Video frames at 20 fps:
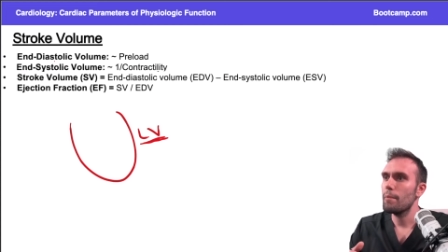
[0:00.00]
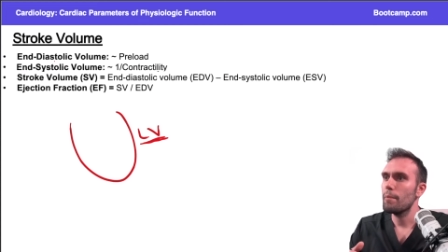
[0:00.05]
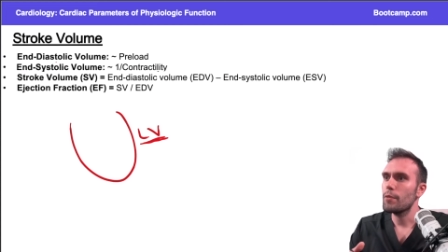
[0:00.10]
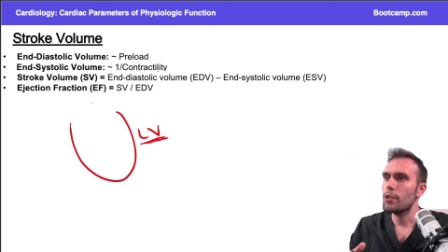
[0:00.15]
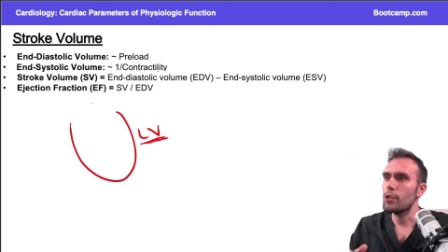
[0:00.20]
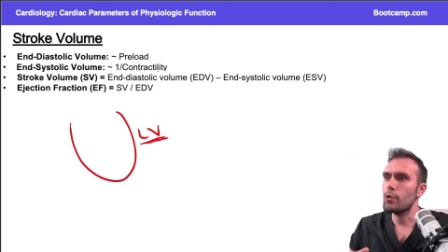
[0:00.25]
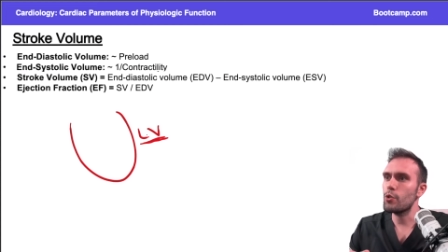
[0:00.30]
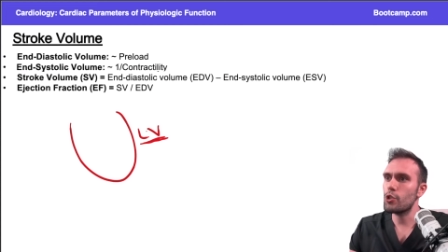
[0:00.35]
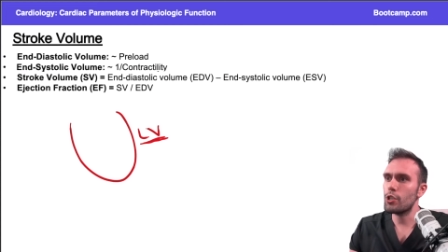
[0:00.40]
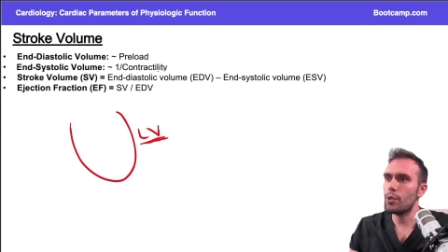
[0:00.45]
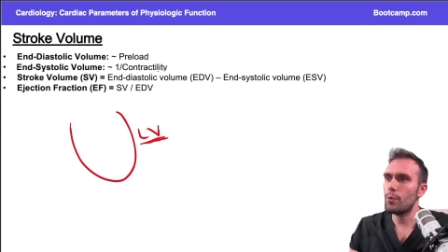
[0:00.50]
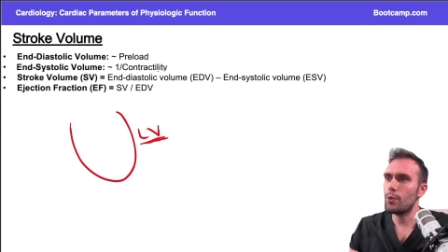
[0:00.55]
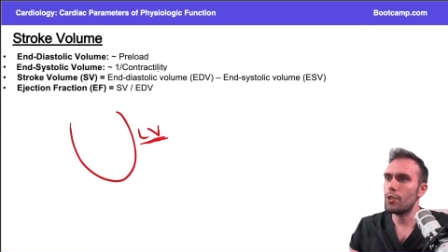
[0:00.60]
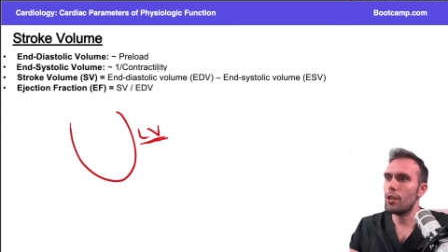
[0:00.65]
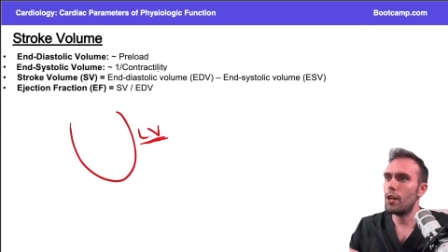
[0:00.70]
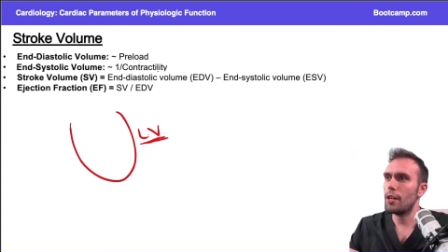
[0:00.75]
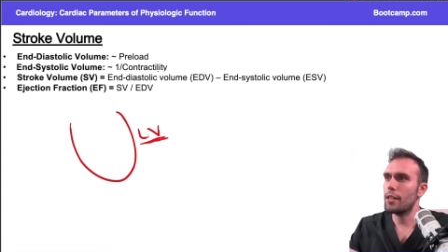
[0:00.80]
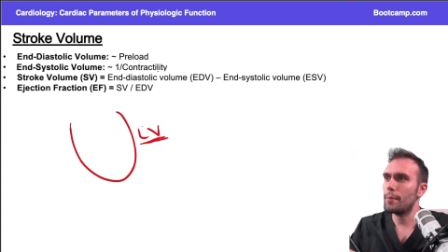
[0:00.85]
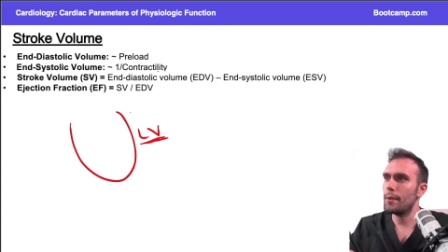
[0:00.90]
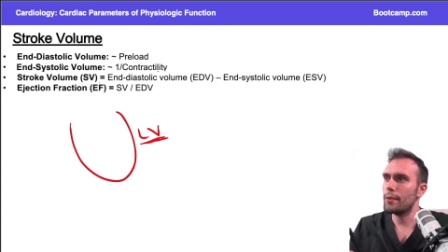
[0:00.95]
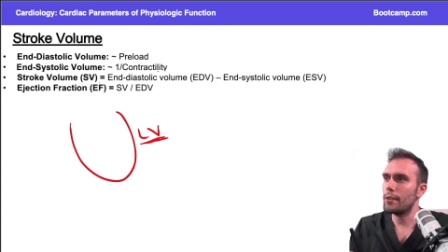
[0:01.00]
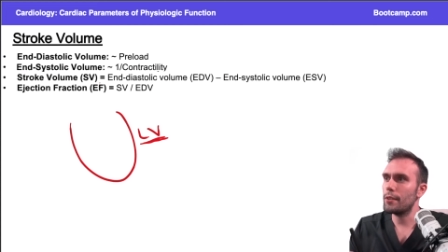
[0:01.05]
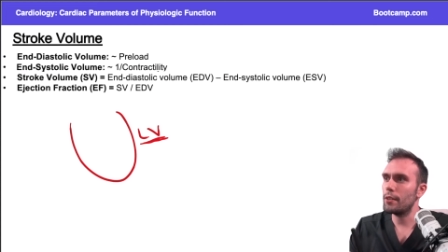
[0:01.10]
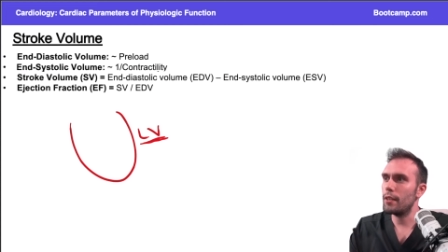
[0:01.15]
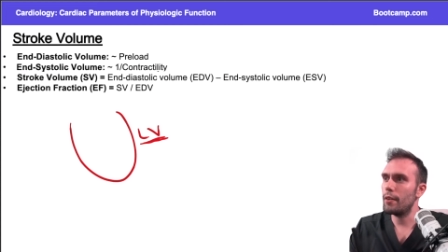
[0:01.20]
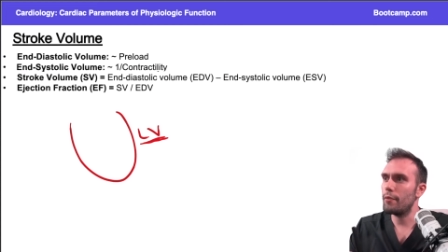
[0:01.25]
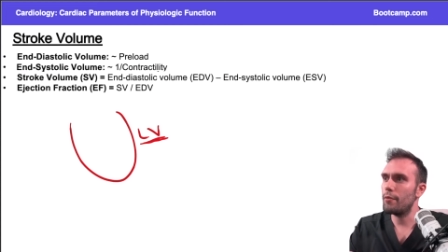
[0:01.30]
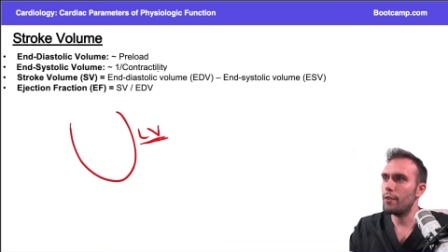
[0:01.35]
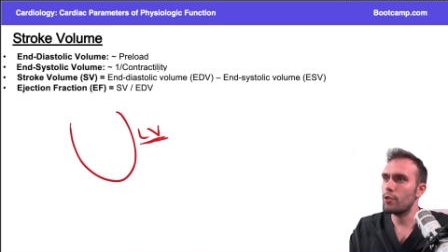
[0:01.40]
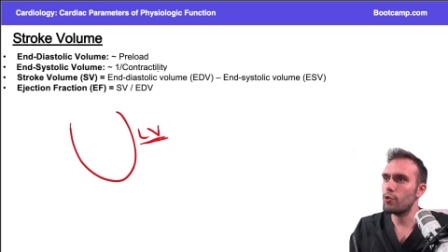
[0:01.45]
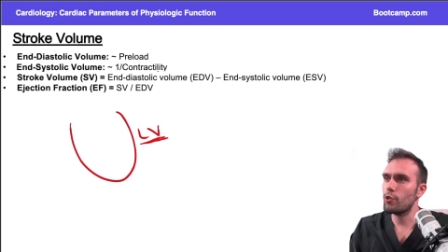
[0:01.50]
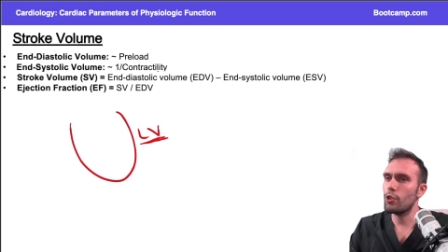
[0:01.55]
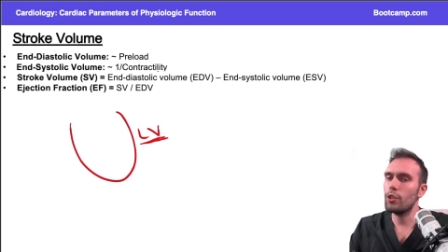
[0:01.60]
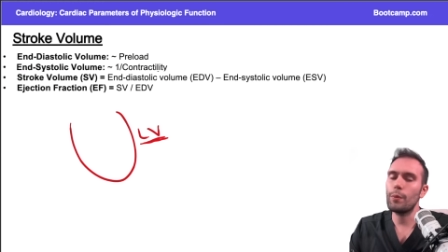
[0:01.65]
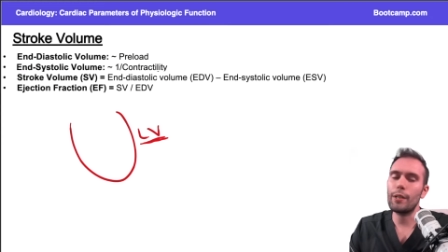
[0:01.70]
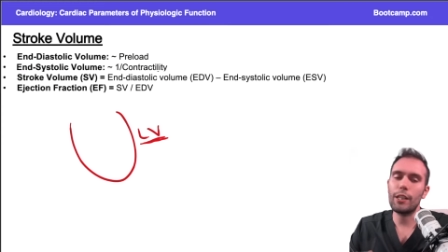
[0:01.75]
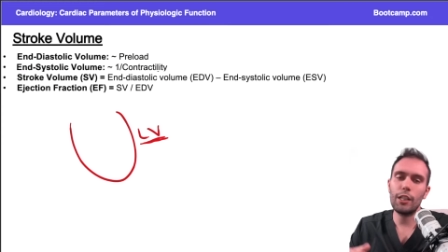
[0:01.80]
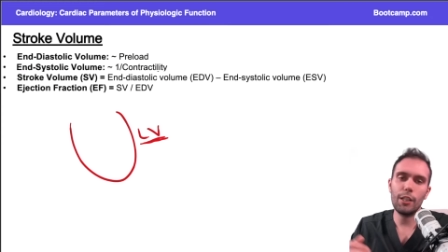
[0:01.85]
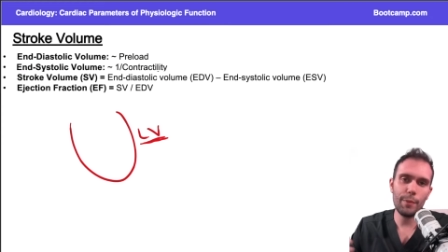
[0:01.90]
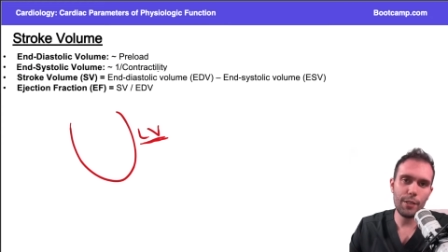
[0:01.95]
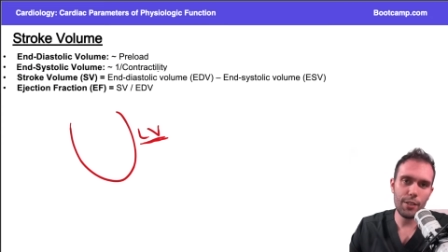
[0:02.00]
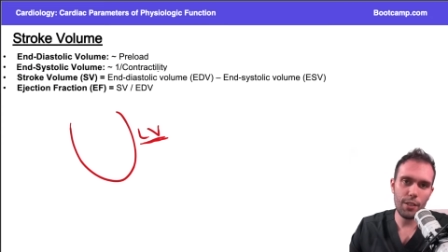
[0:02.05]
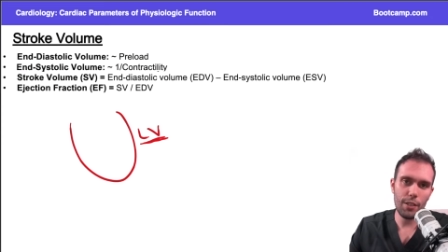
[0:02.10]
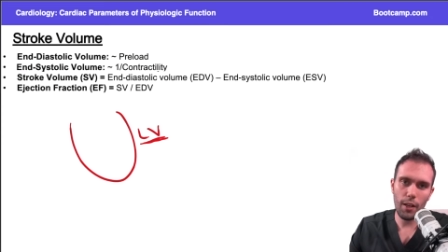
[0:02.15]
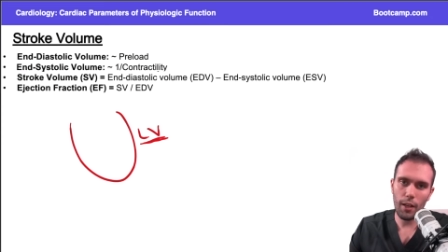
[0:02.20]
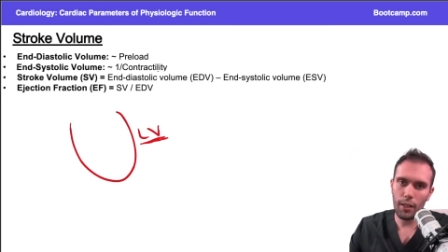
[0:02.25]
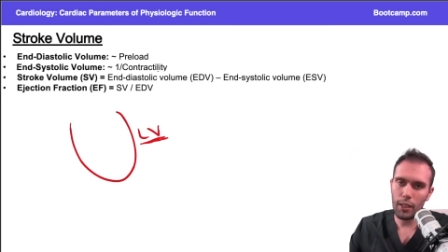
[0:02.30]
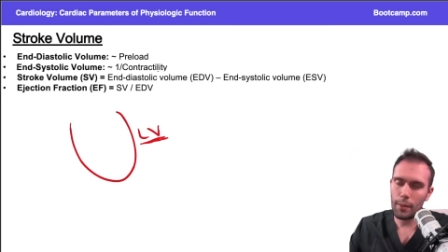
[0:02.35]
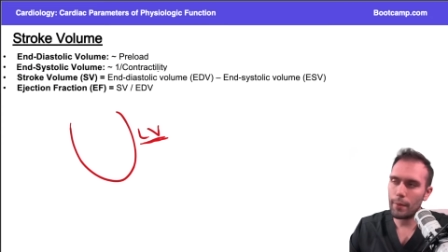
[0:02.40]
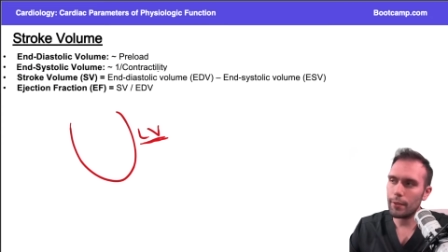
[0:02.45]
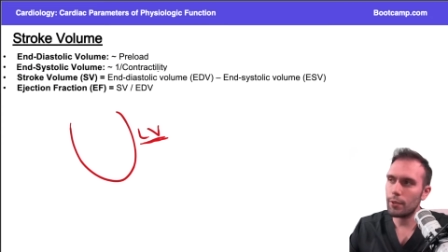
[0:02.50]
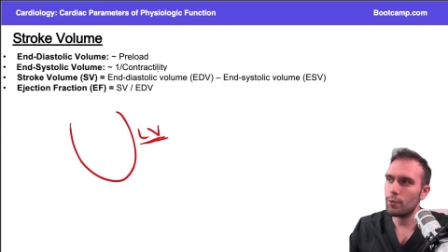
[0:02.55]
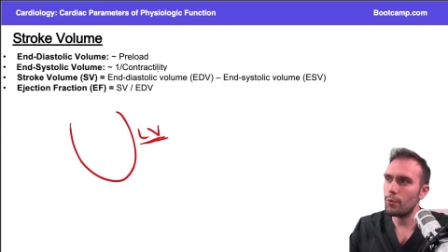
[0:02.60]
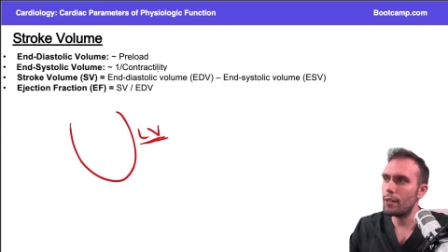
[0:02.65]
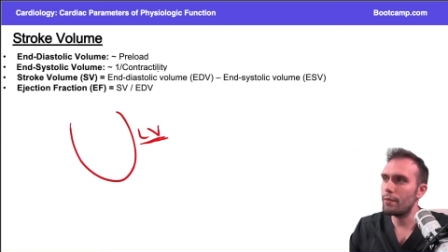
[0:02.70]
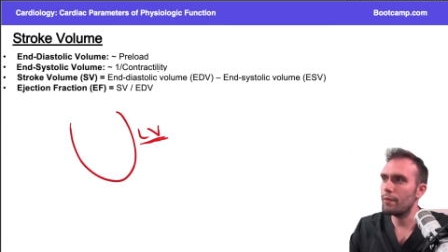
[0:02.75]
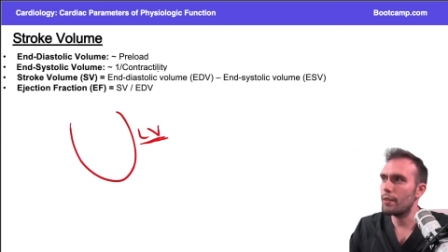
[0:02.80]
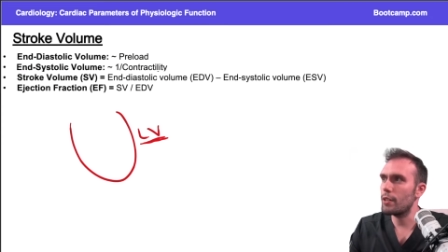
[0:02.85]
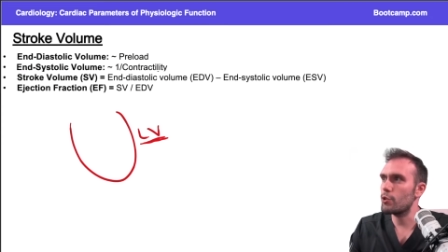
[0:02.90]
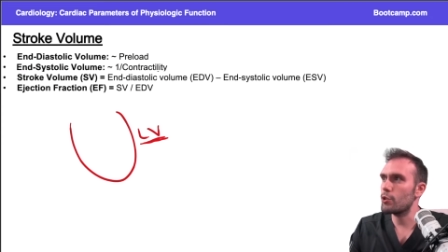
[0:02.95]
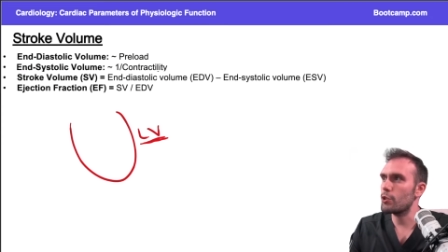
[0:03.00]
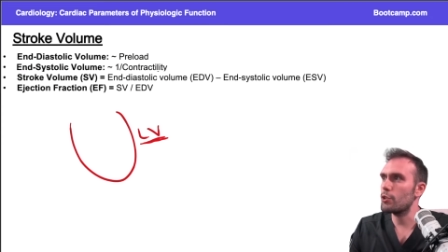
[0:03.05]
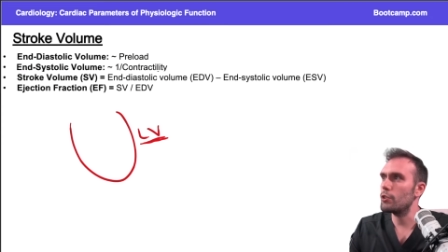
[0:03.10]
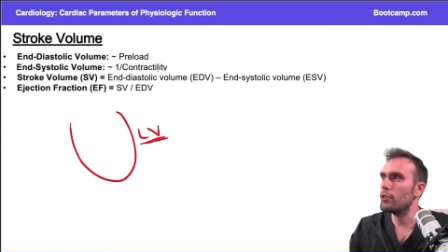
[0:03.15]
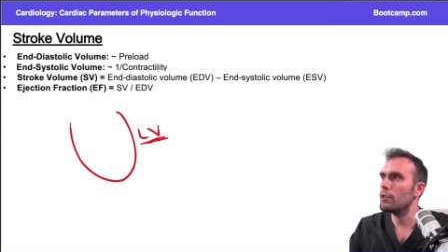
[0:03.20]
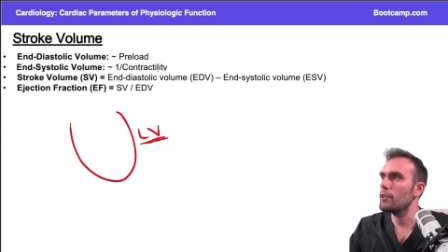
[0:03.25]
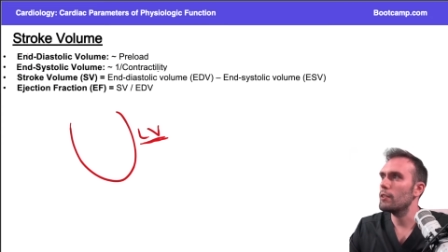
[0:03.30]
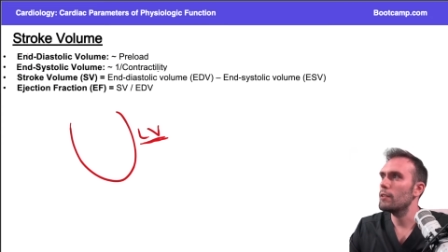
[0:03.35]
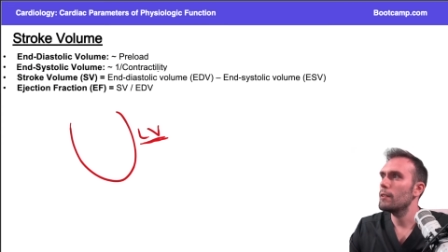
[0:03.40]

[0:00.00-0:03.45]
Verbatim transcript: Usually, we're talking about the left ventricle, we could be talking about the right ventricle,